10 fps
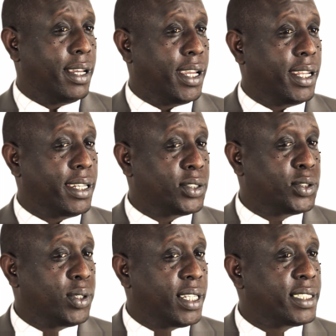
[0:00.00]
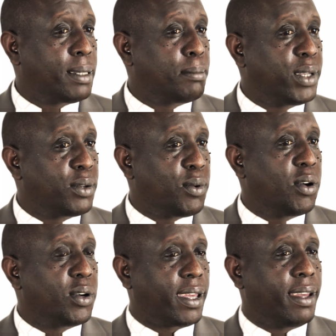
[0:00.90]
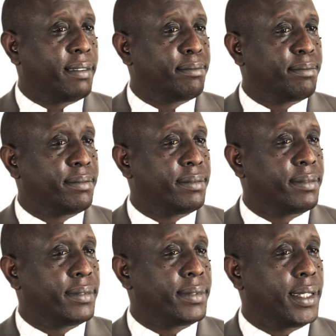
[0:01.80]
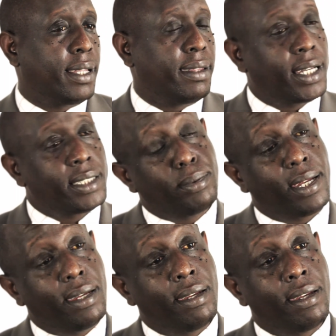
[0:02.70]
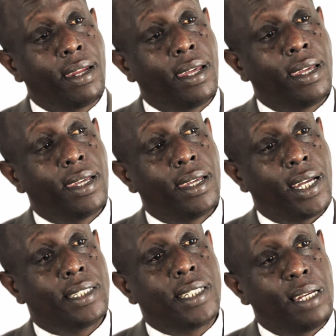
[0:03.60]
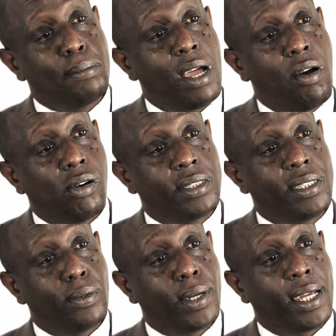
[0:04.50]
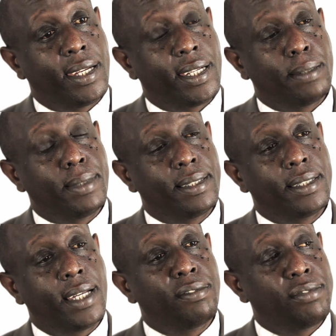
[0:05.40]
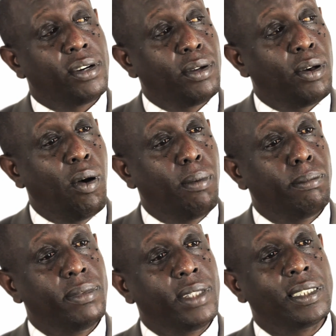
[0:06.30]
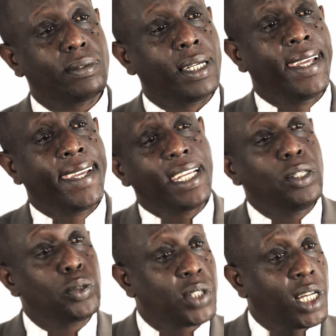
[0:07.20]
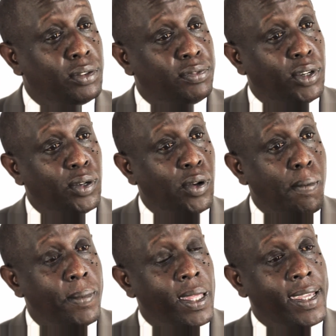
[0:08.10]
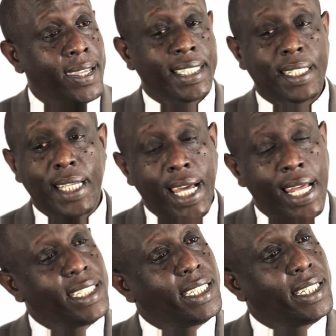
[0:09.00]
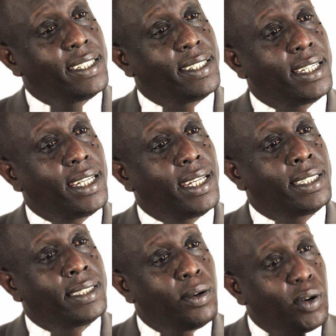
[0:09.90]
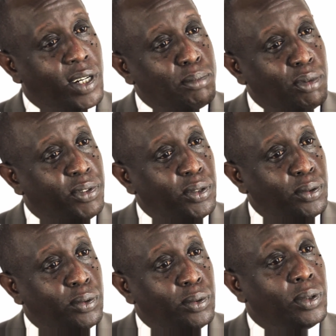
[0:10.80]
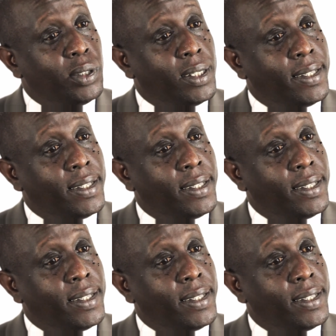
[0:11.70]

I understood there's something wrong there. And that's when I tell my host in Uganda, I say, well, I phone home, this is what, can you try to phone home? I say, Ali, it's horrible for you.